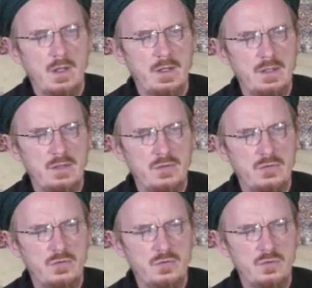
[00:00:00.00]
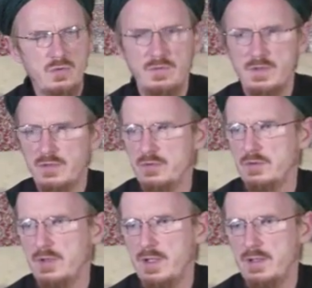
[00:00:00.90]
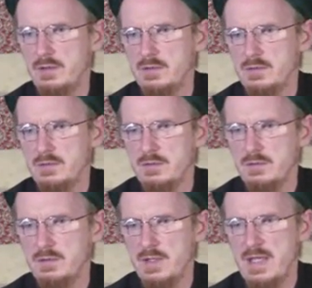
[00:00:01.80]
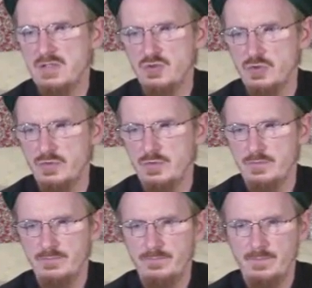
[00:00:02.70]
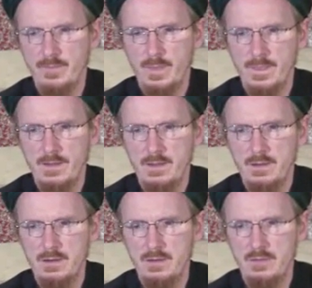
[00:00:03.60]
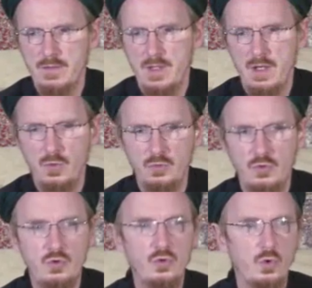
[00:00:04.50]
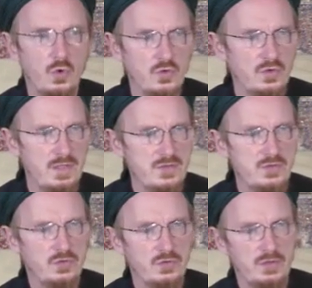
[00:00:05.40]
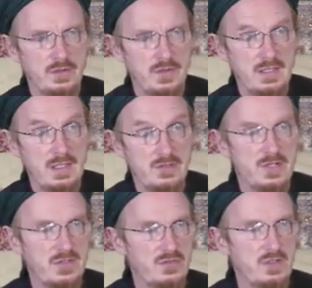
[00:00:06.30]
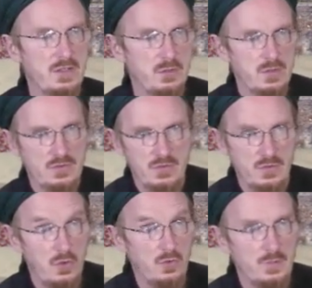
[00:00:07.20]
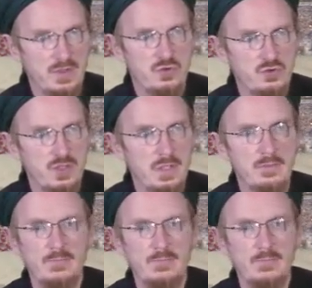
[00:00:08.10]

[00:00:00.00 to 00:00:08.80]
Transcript: is universal and ancient. The old Norse legends had the Yggdrasil, which is the cosmic tree.